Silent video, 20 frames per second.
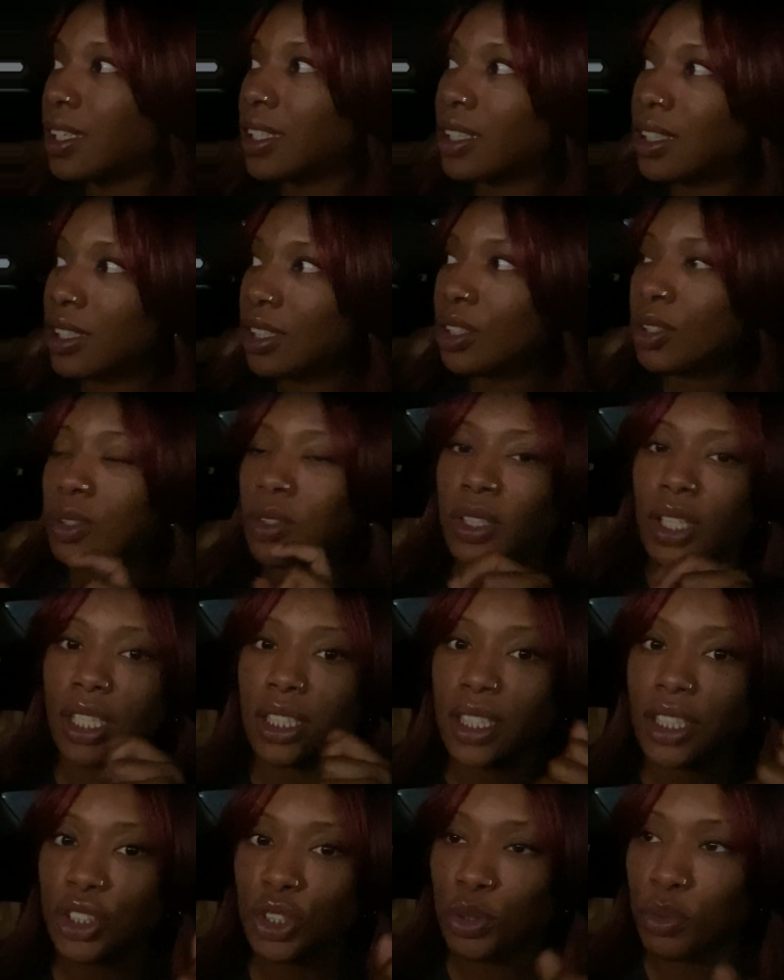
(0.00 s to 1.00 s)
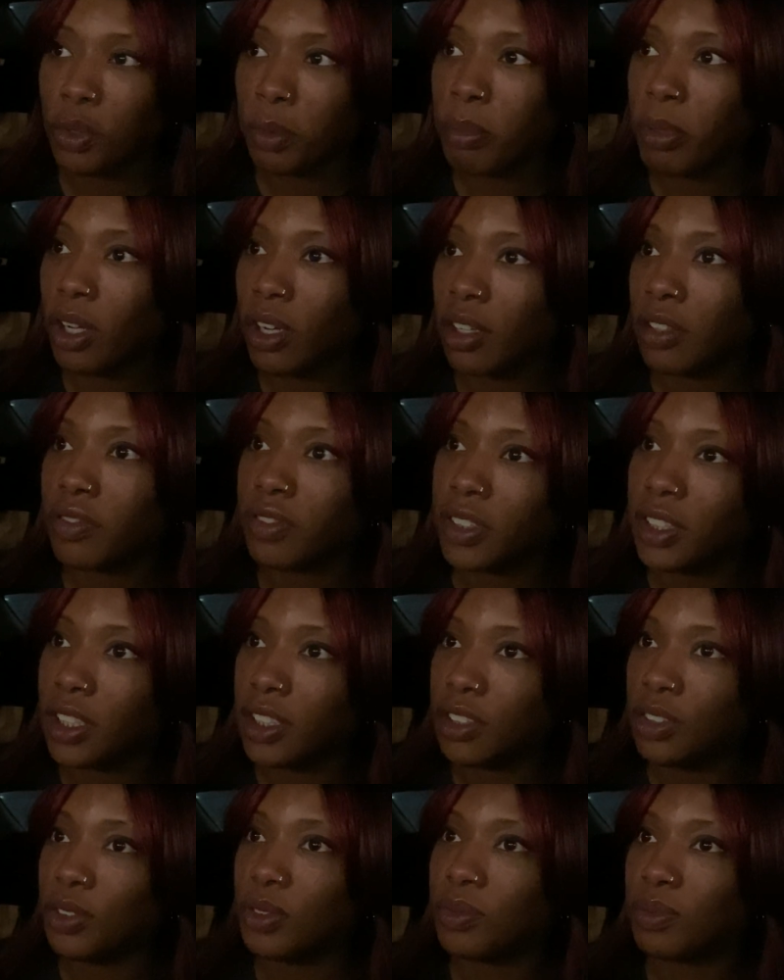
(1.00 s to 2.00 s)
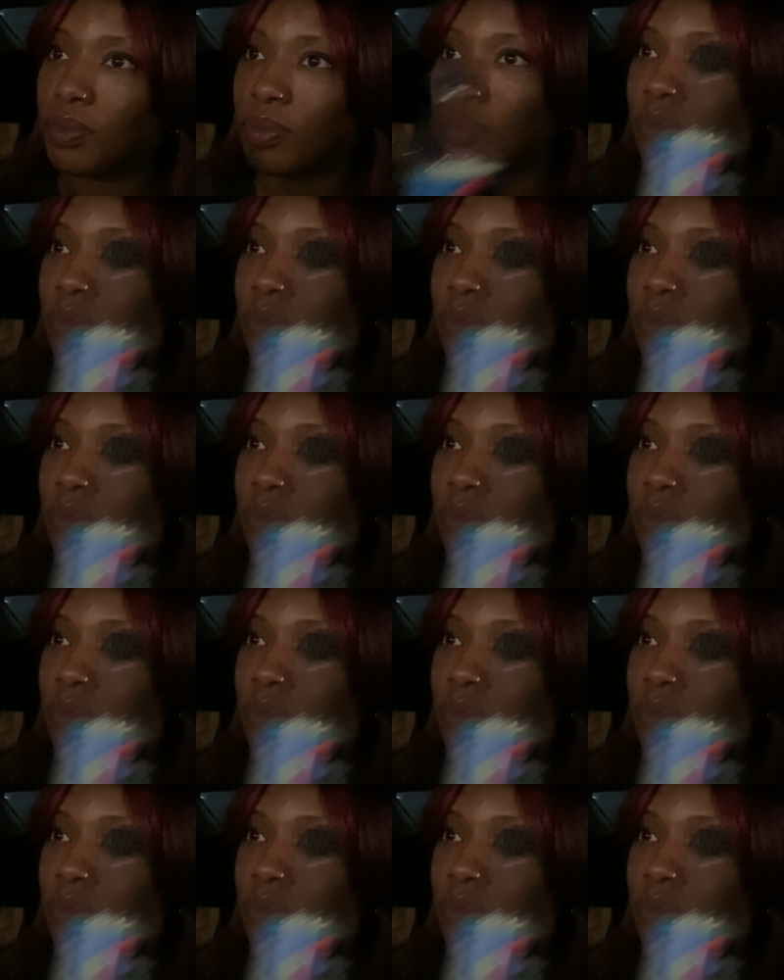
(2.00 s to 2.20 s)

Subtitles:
in a little thing that you rip off and then you...